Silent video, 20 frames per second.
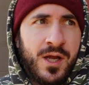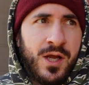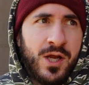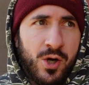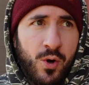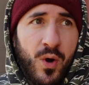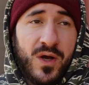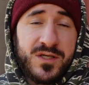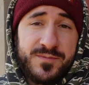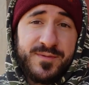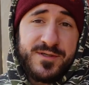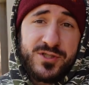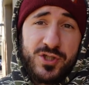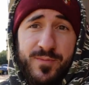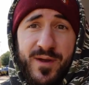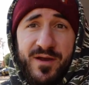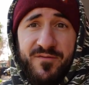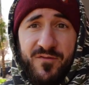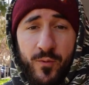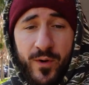quads to be too
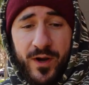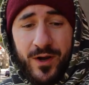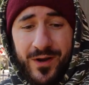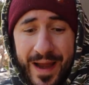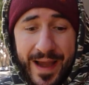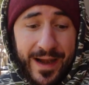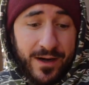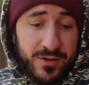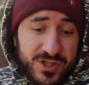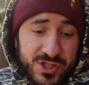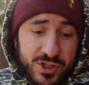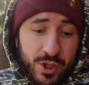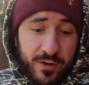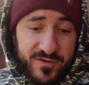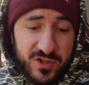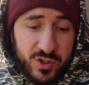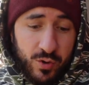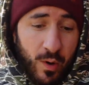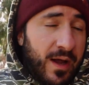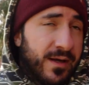big for real, and I was just
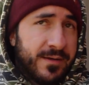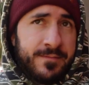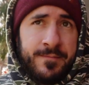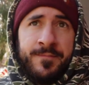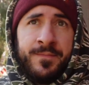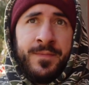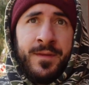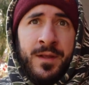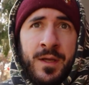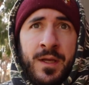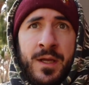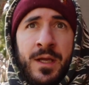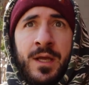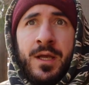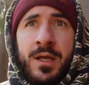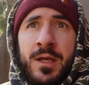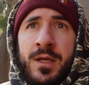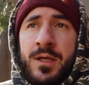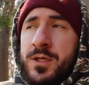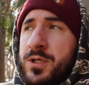over squatting
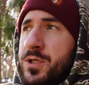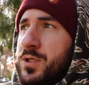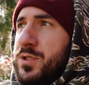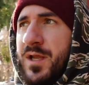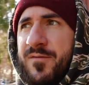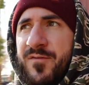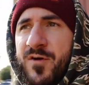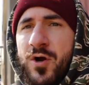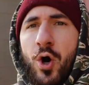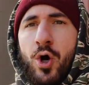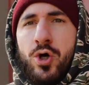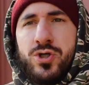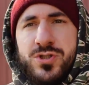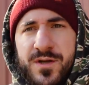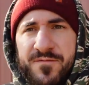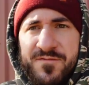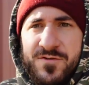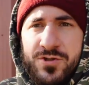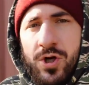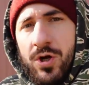different goals,
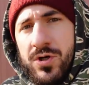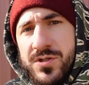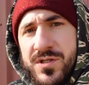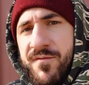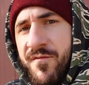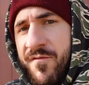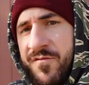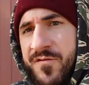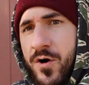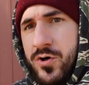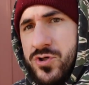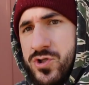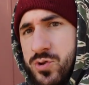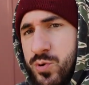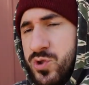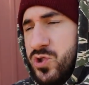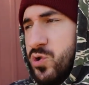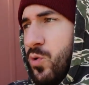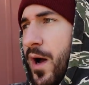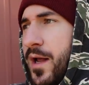different strokes, different folks. So
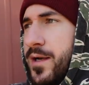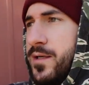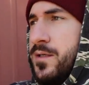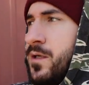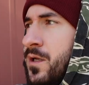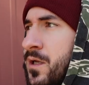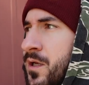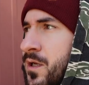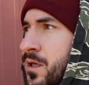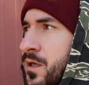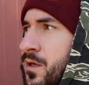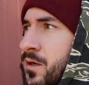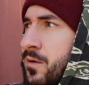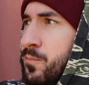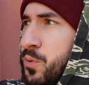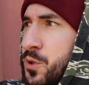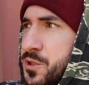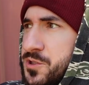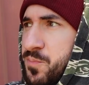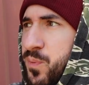we're squatting,
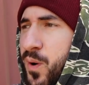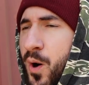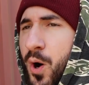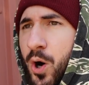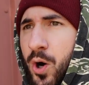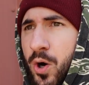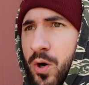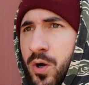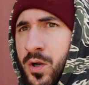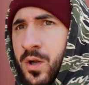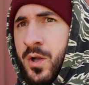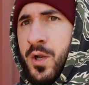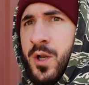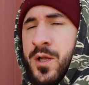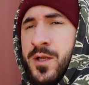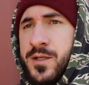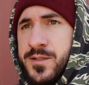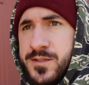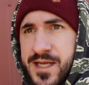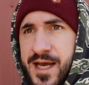push pull,
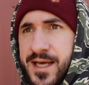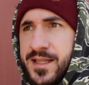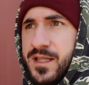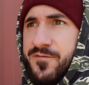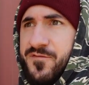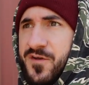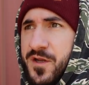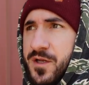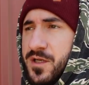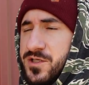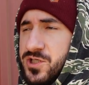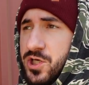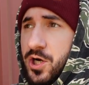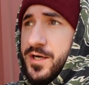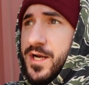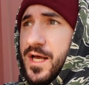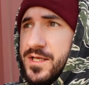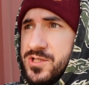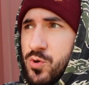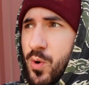deadlifting,
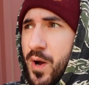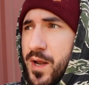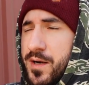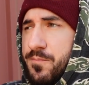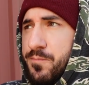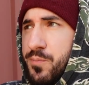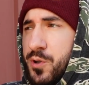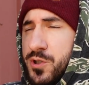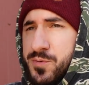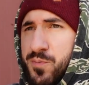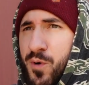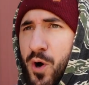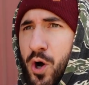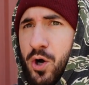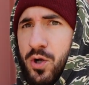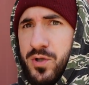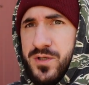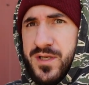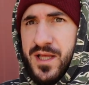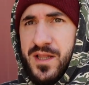sorry, not squatting, push
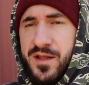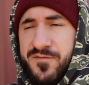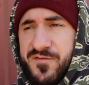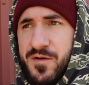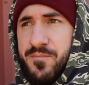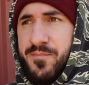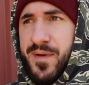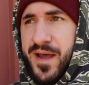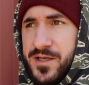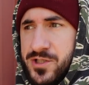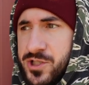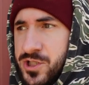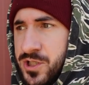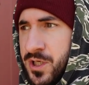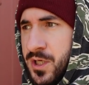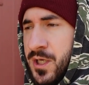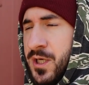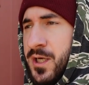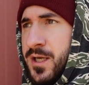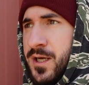pull, deadlifting, bench.
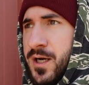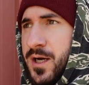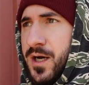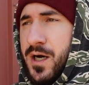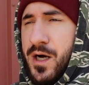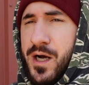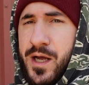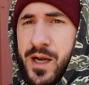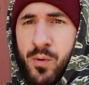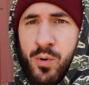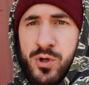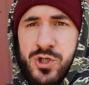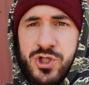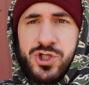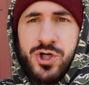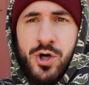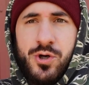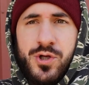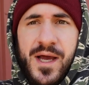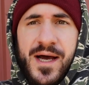Uh, and I wanna
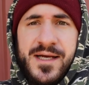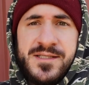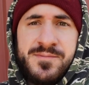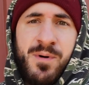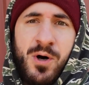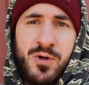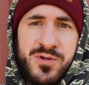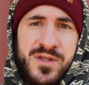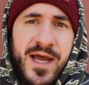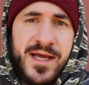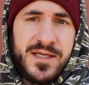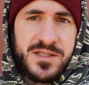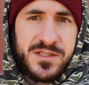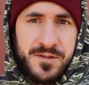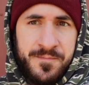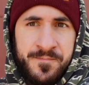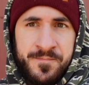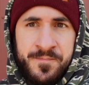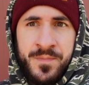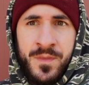show you guys both
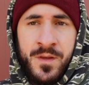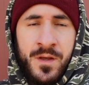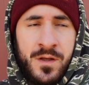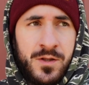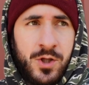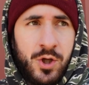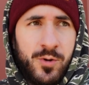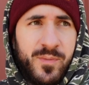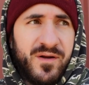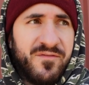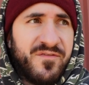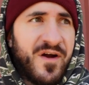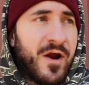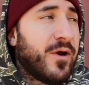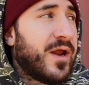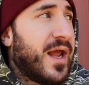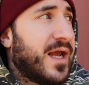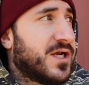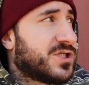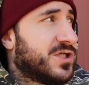days. A little bit of
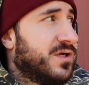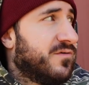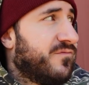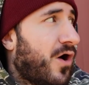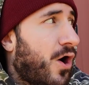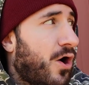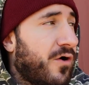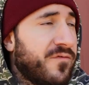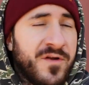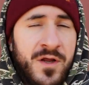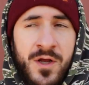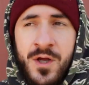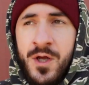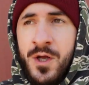variation involved,